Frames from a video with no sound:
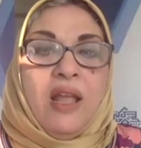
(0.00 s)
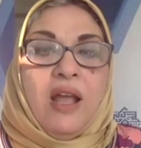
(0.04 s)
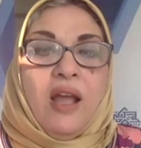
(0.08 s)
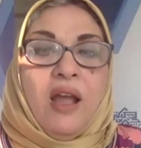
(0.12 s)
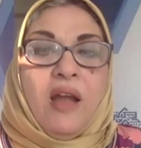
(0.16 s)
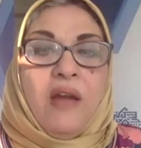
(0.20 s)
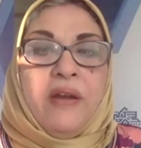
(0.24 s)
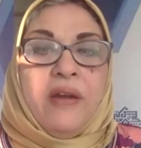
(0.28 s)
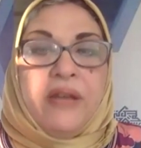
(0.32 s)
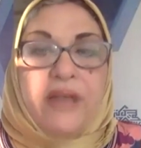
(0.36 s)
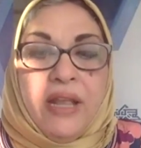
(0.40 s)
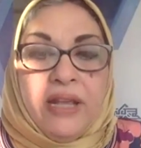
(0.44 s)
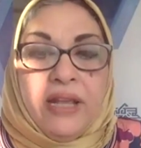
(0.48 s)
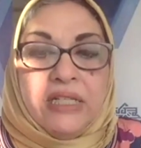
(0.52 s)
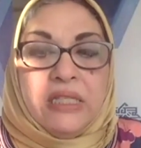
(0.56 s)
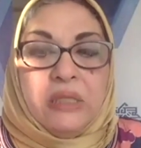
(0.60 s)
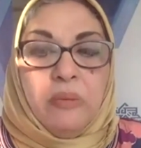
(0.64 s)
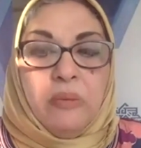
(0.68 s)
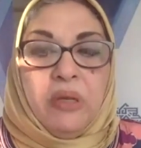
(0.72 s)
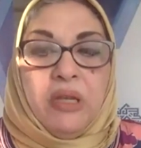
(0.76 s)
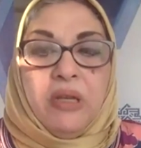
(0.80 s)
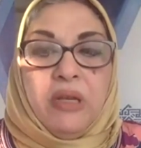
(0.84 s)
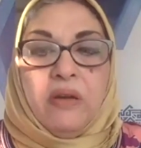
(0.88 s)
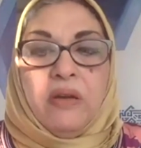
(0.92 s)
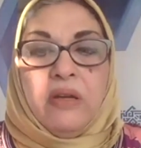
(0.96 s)
Our next
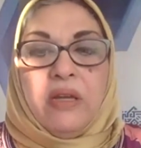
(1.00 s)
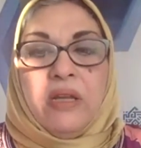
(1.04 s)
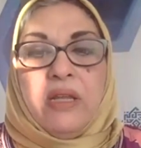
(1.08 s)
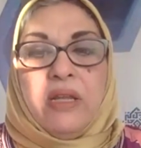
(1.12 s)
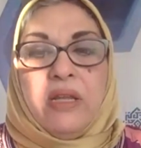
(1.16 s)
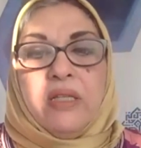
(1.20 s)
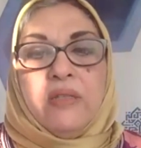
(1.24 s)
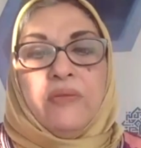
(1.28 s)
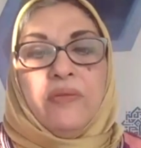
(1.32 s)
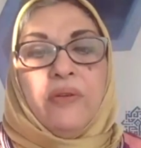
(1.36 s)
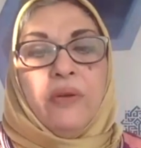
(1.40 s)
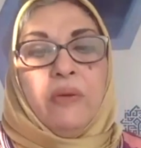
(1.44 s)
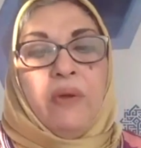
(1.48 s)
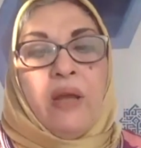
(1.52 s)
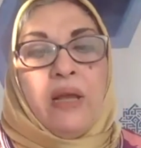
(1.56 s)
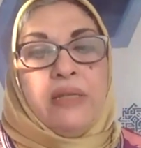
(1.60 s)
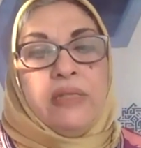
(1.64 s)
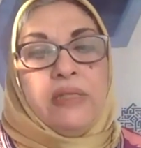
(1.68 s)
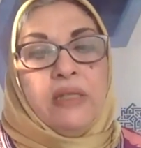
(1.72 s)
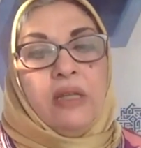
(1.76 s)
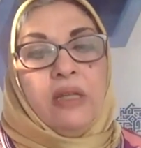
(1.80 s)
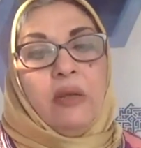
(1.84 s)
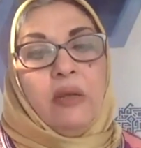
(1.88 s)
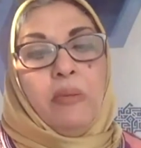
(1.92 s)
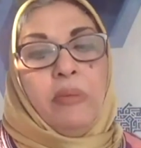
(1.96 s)
speaker is
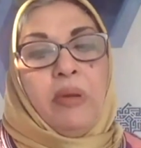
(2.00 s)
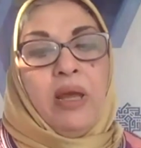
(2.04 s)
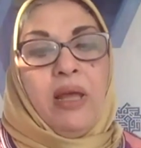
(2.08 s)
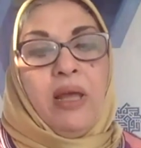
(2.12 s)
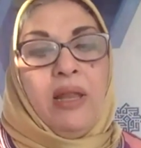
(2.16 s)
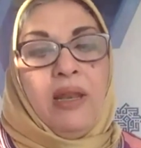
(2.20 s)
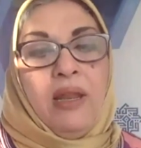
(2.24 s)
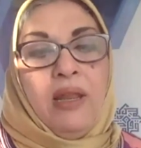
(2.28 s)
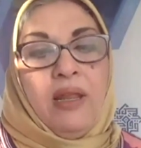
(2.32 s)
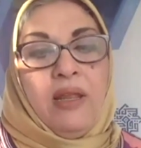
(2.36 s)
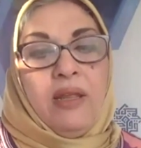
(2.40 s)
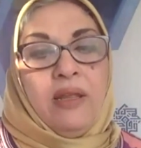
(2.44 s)
Faraz Iqbal,